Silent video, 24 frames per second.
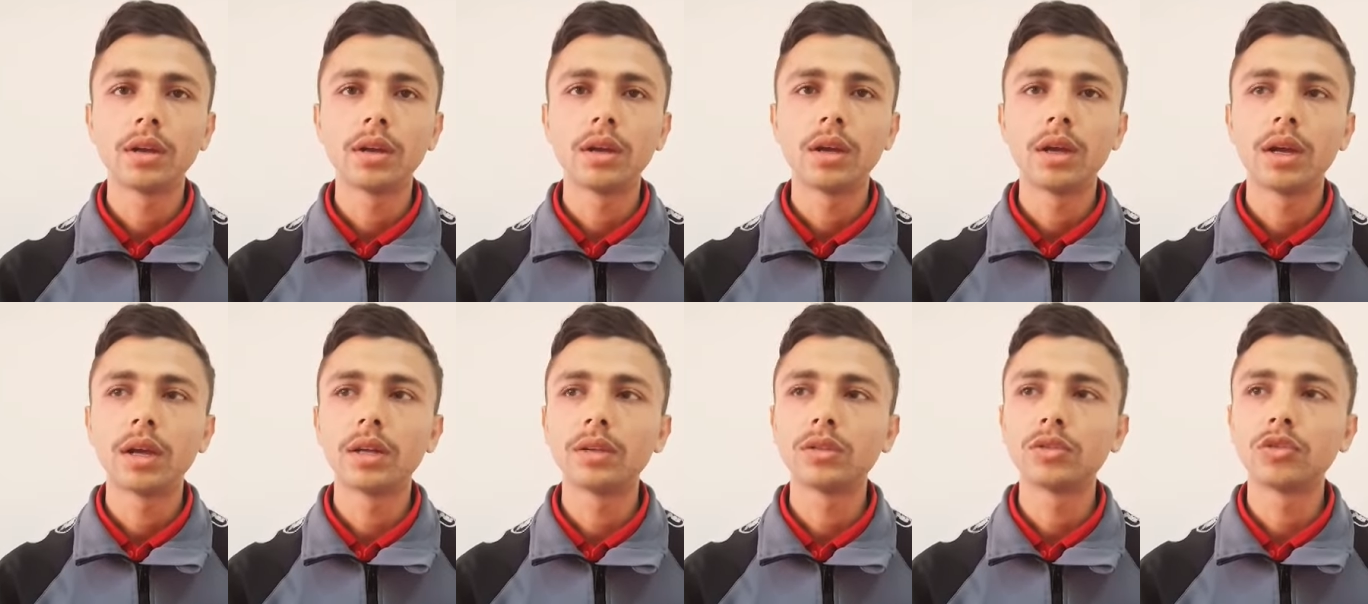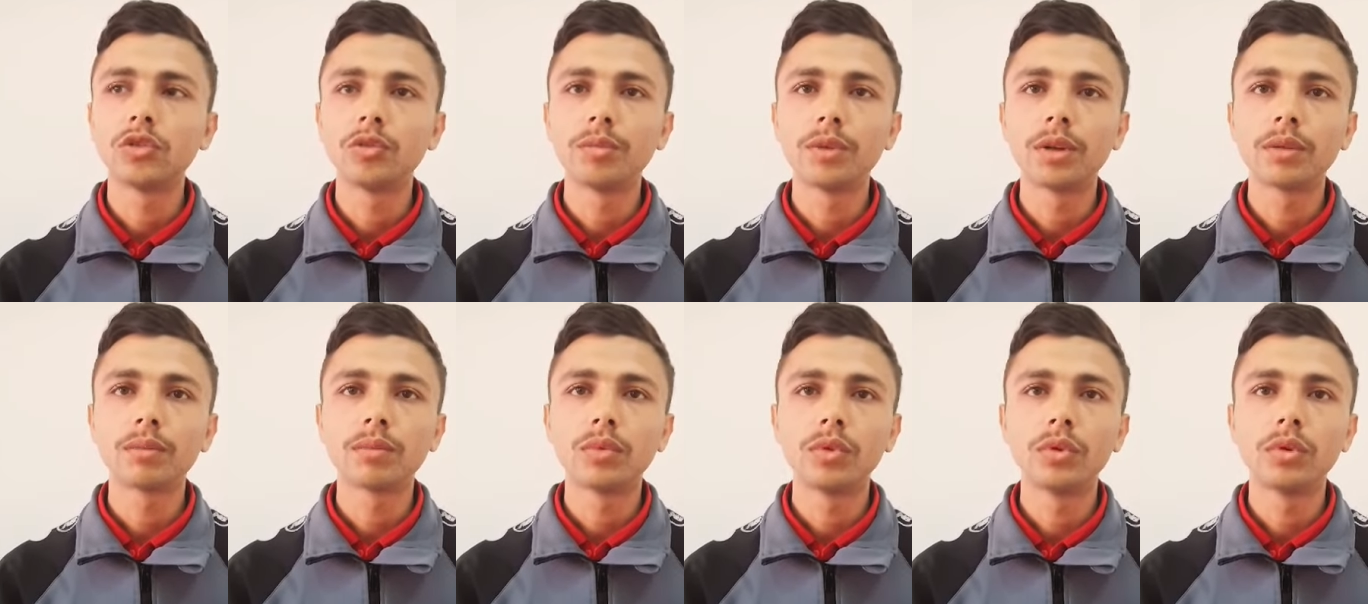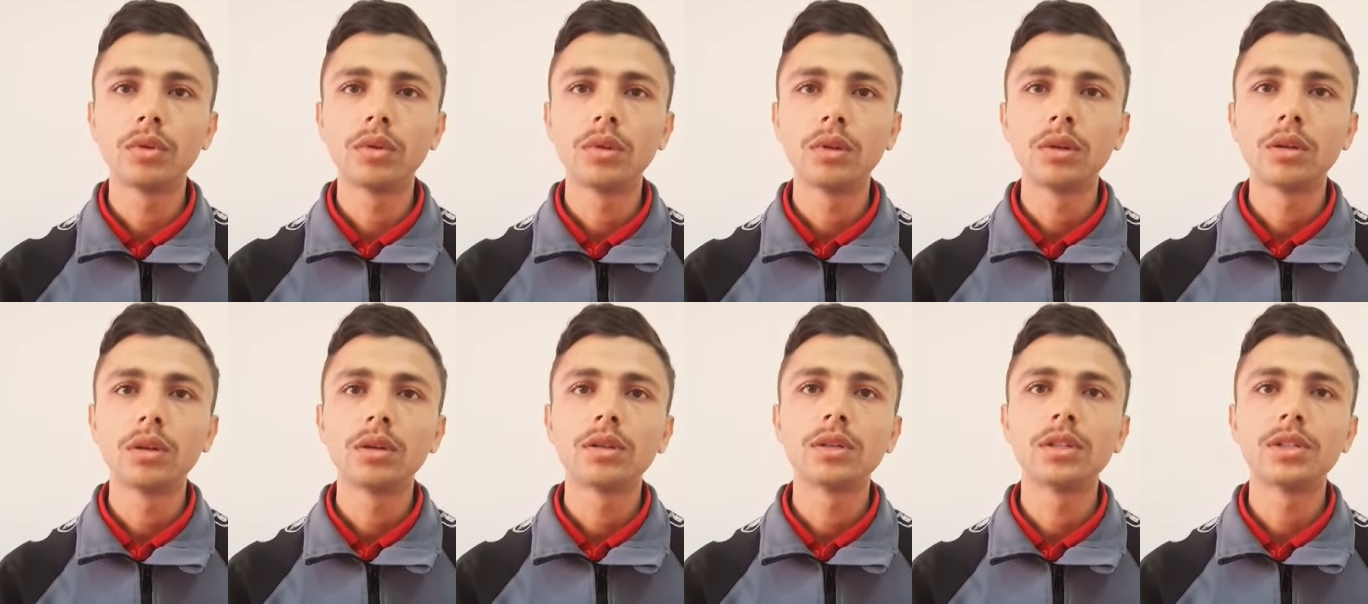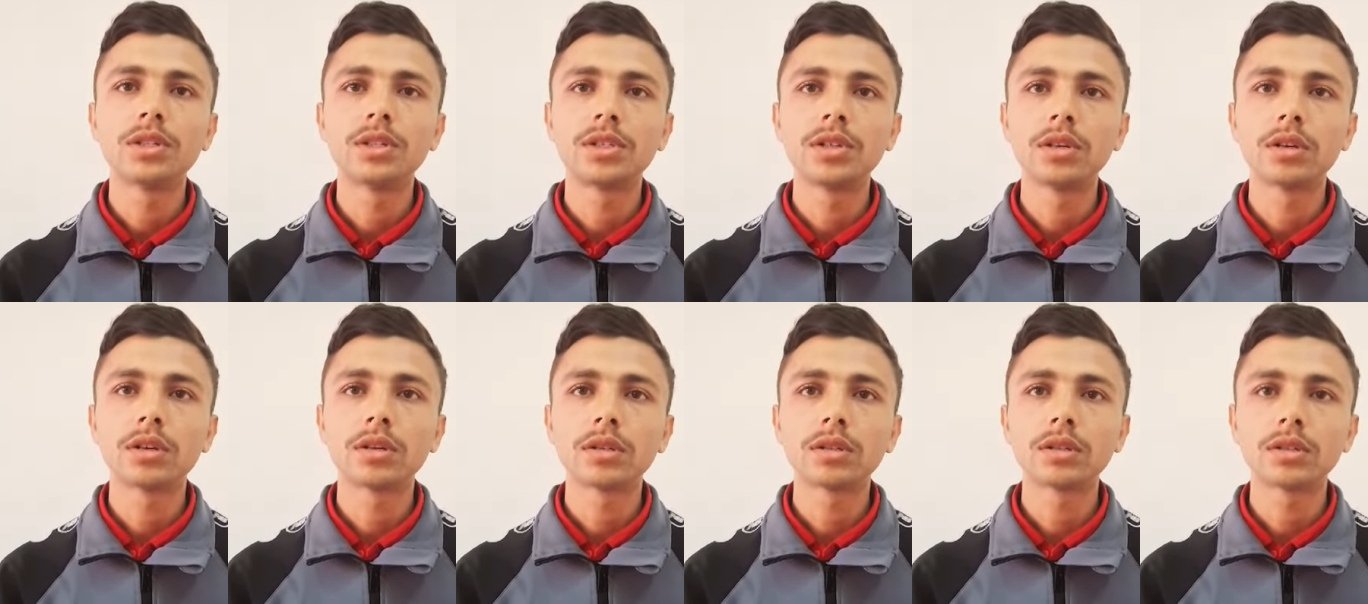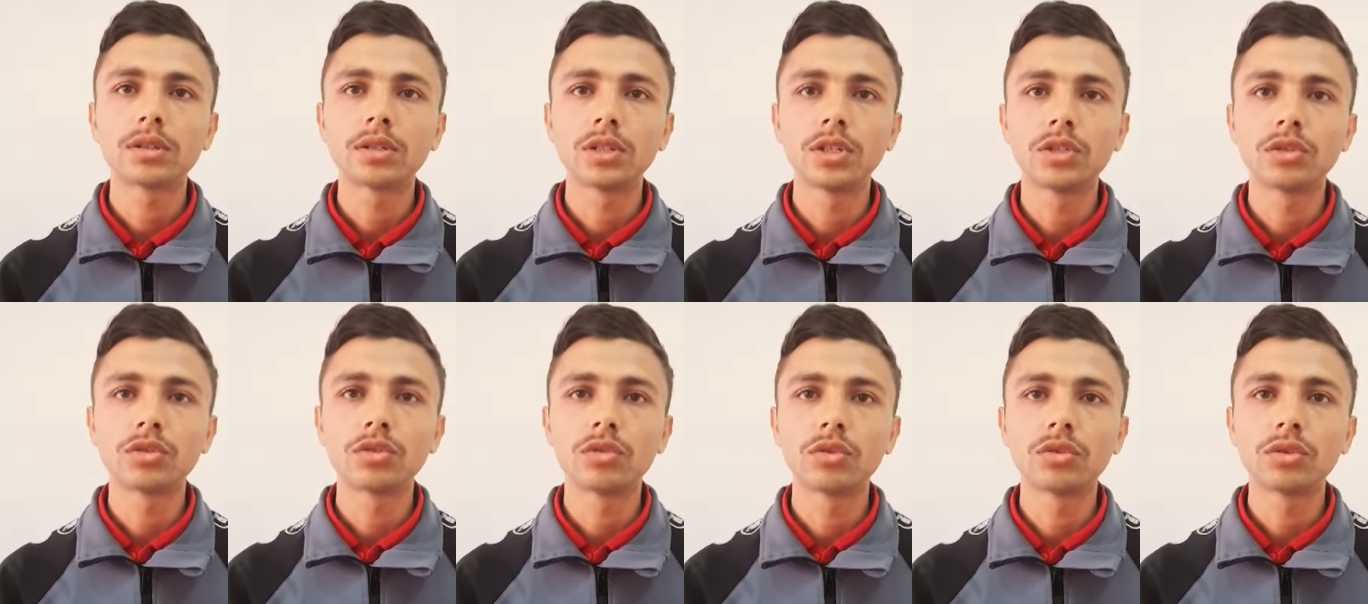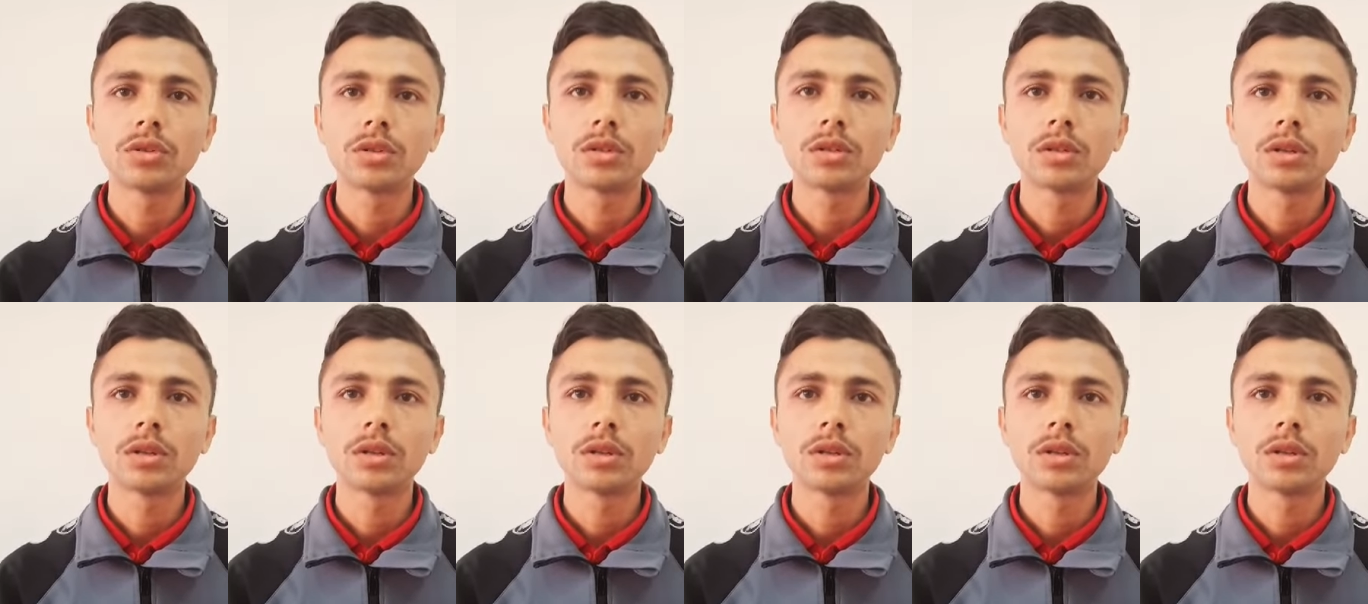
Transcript: and swimming pool, stairs, stores,